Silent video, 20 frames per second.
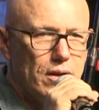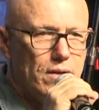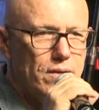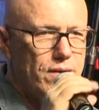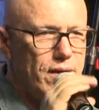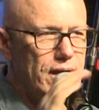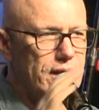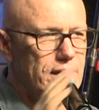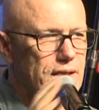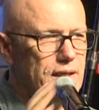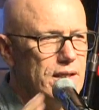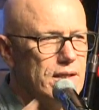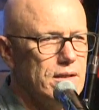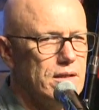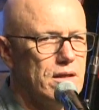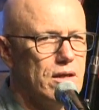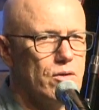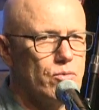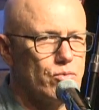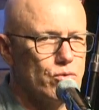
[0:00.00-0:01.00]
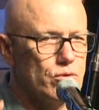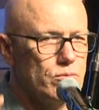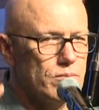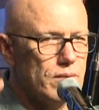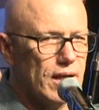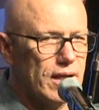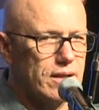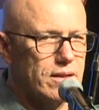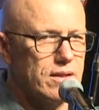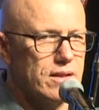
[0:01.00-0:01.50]
that in a room
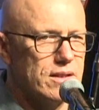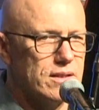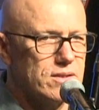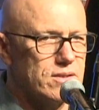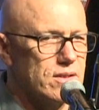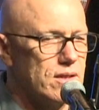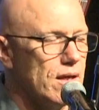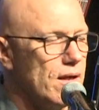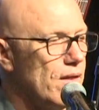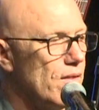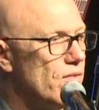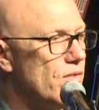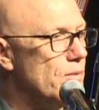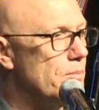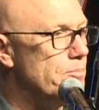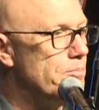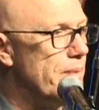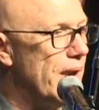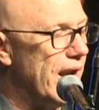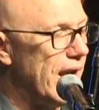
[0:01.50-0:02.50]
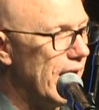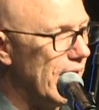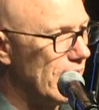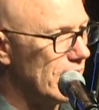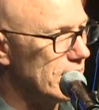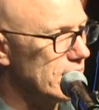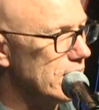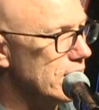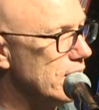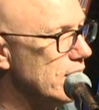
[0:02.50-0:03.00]
like this, the
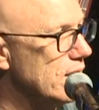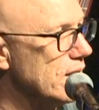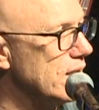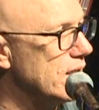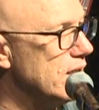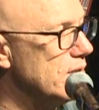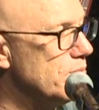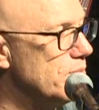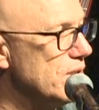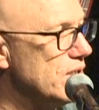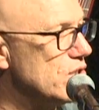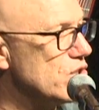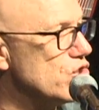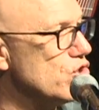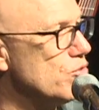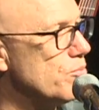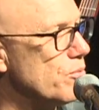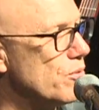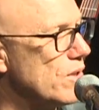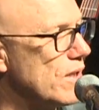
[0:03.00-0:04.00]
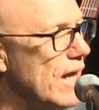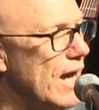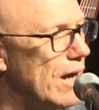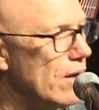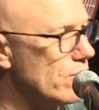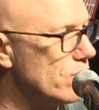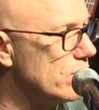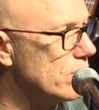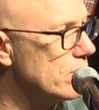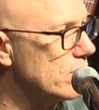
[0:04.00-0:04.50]
band can be super loud.